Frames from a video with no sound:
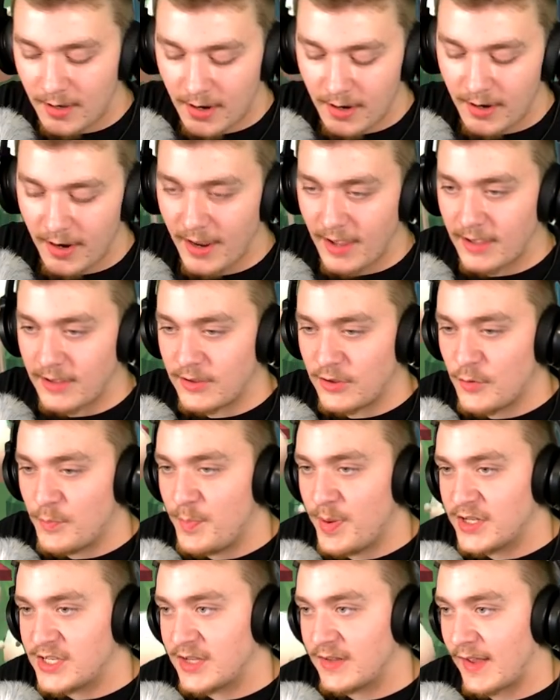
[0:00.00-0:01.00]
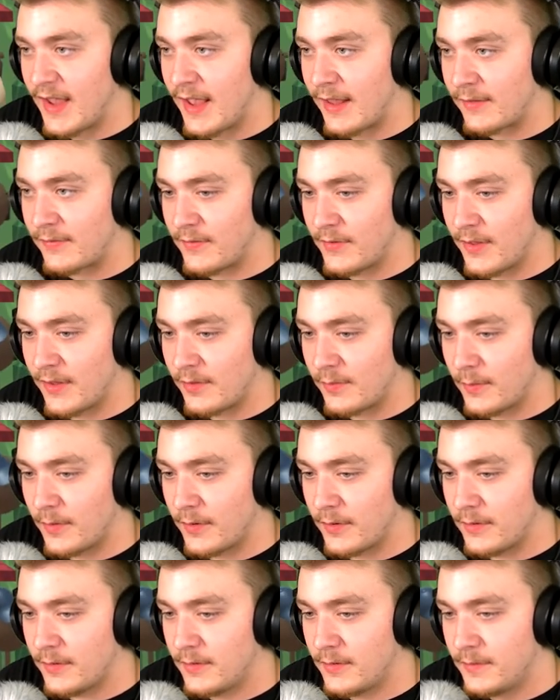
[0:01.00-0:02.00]
Alright, you bitches asked for this
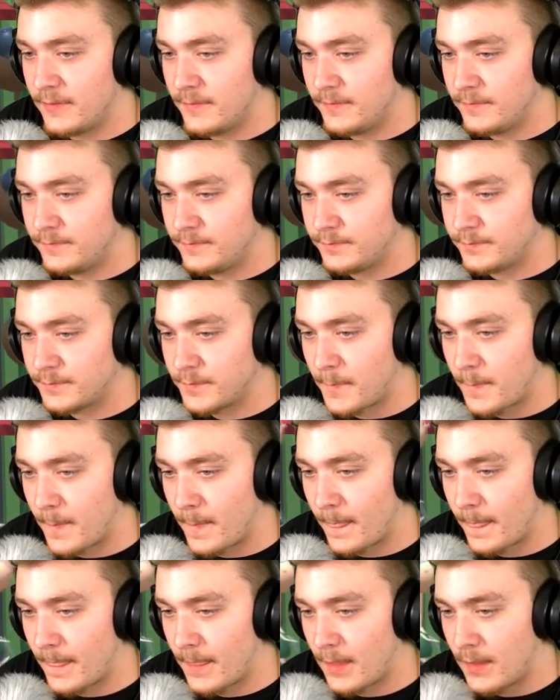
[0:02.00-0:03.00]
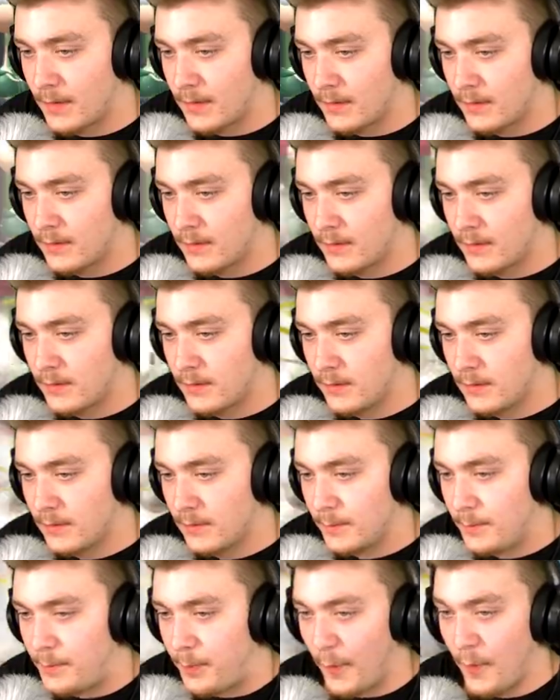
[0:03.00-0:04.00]
one.
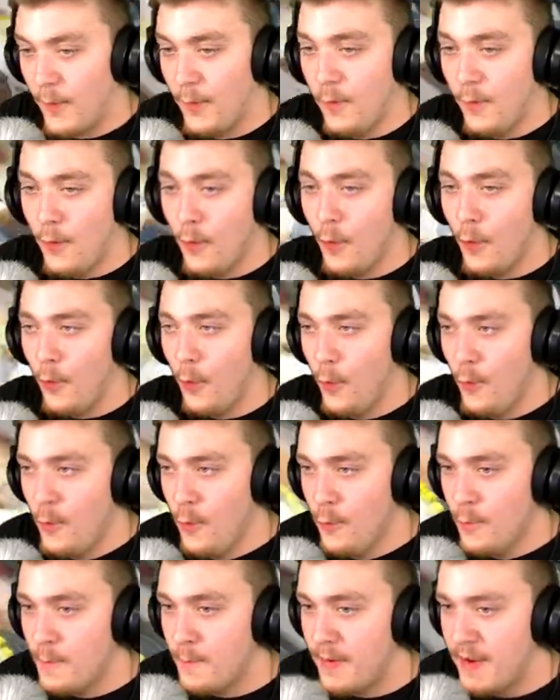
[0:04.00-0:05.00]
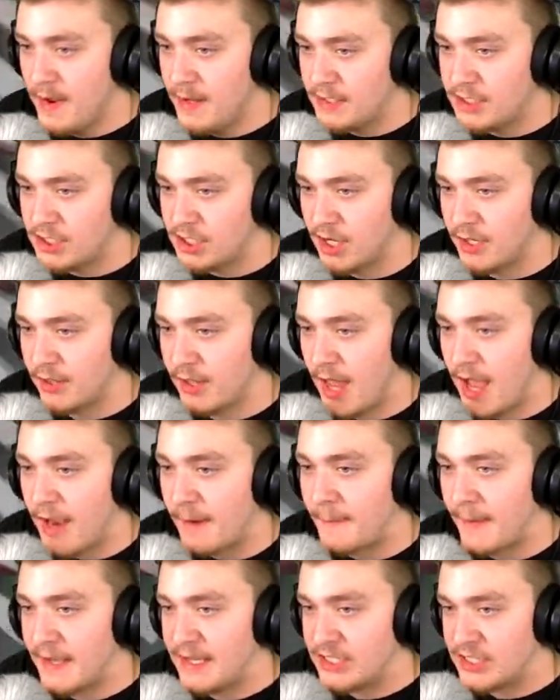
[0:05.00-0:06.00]
Boom, bitch!
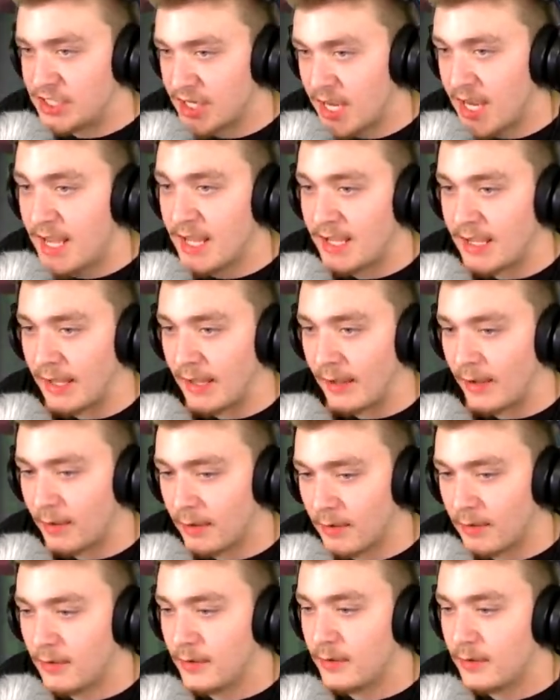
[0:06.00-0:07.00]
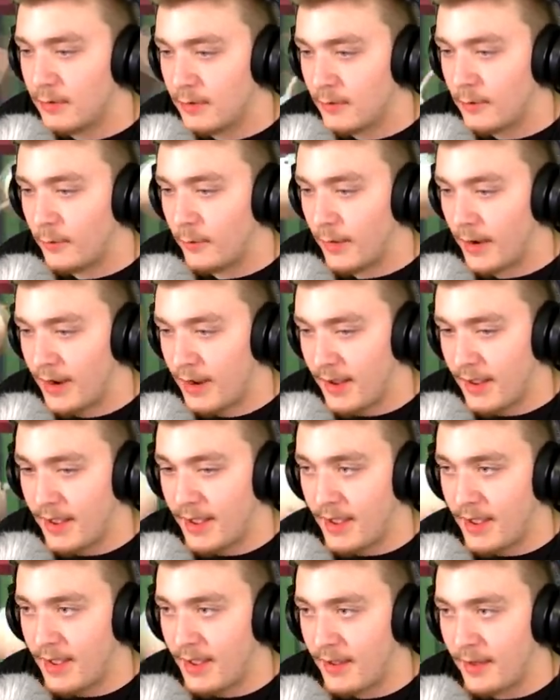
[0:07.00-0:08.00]
Unlock Beijing!
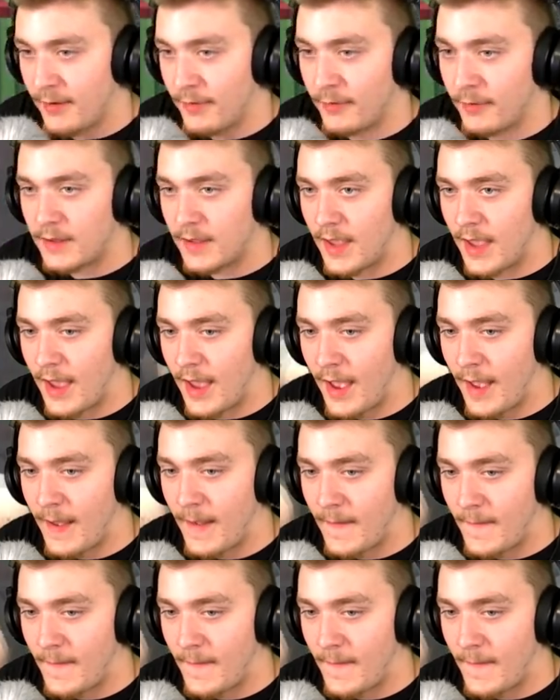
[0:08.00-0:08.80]
Wow! Yeah!